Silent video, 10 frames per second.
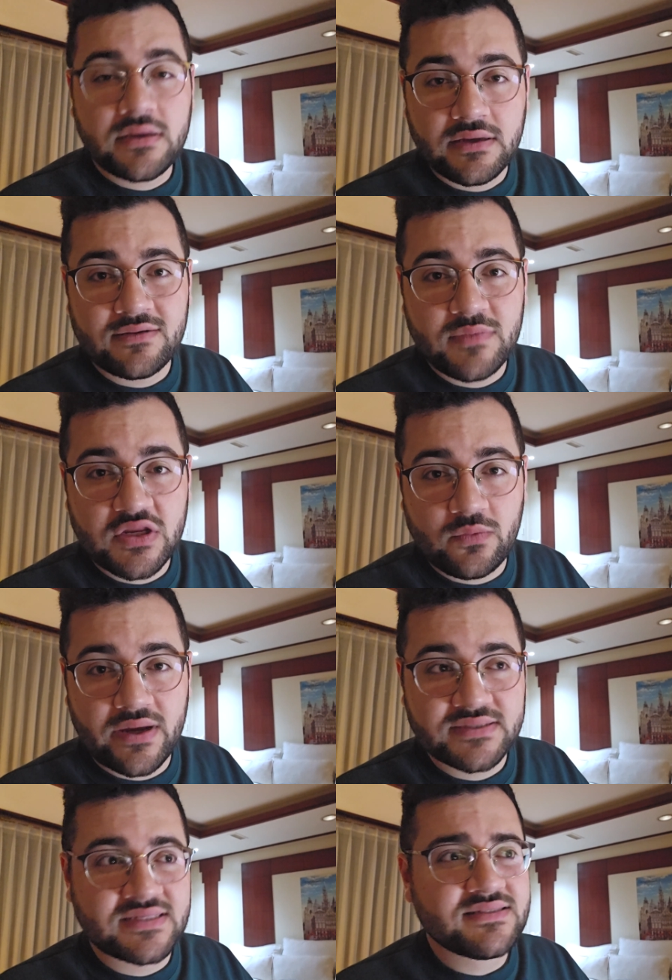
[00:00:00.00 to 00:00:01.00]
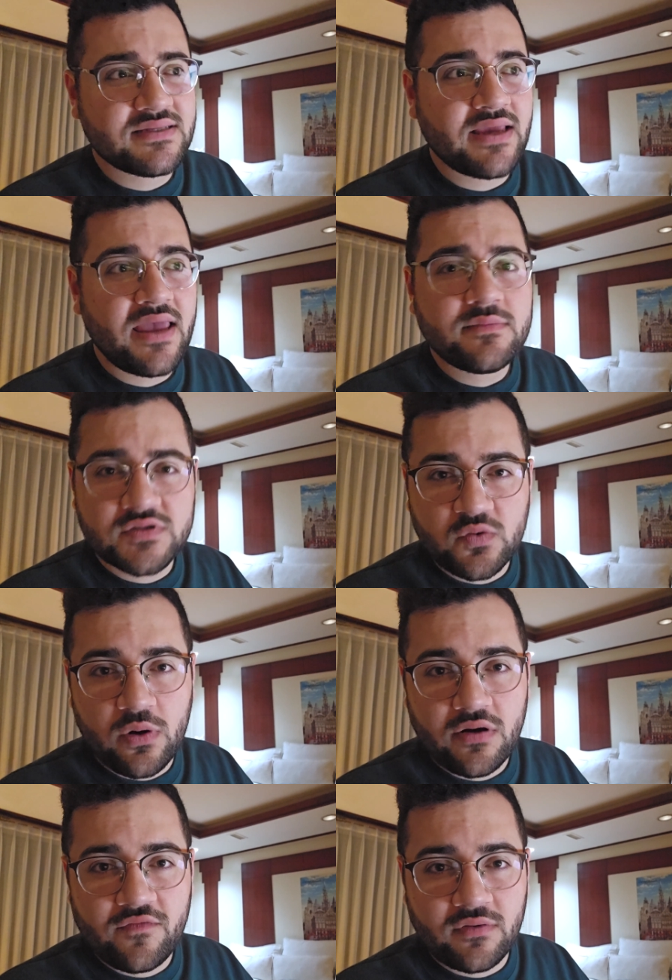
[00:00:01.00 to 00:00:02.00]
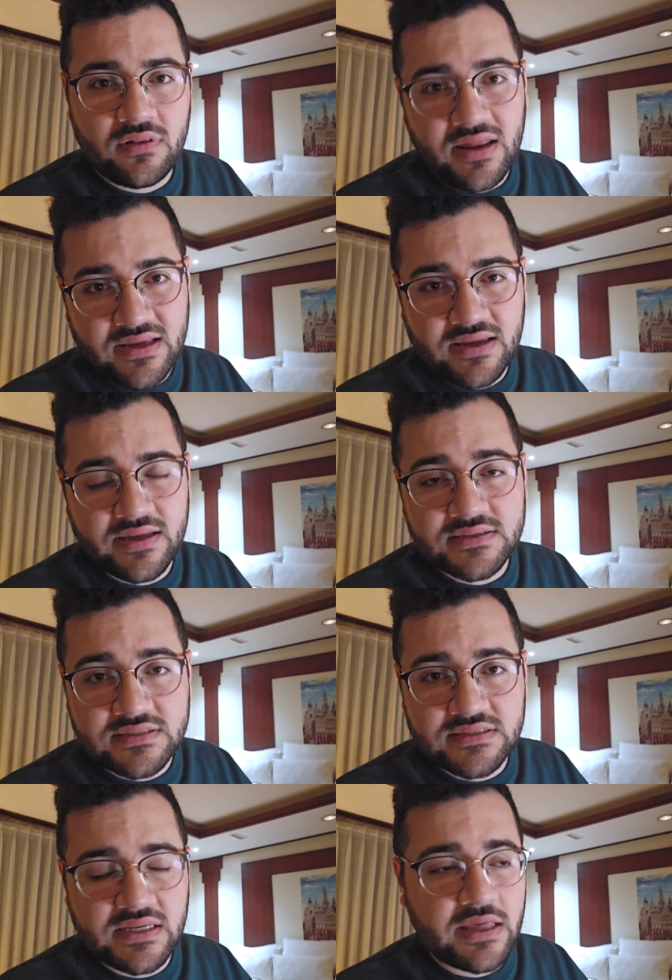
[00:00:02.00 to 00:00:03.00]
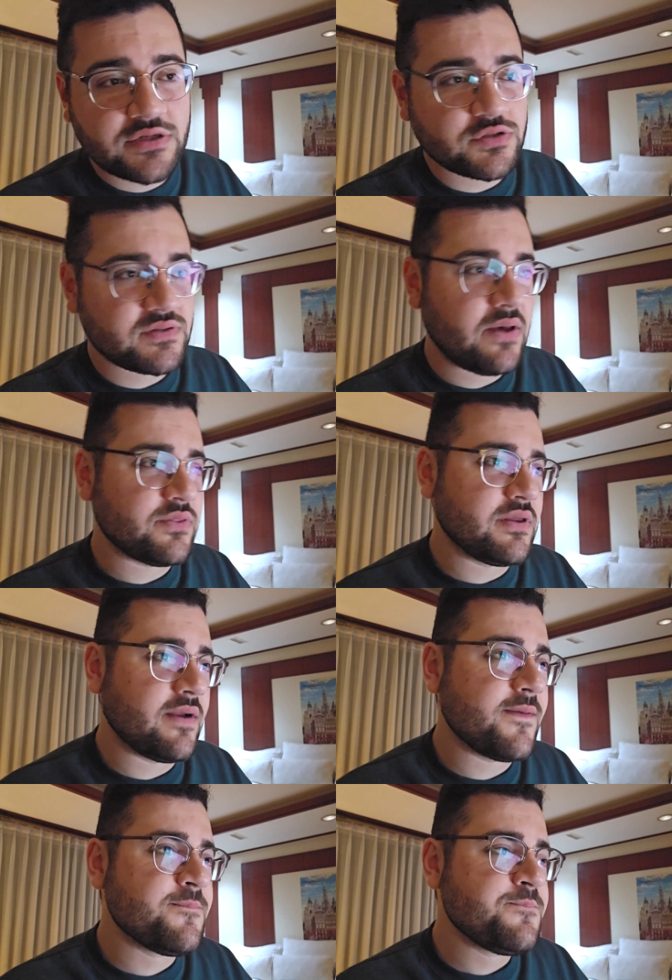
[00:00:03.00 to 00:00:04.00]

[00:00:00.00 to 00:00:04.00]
in many ways, is the game store for a lot of kids and teenagers out there.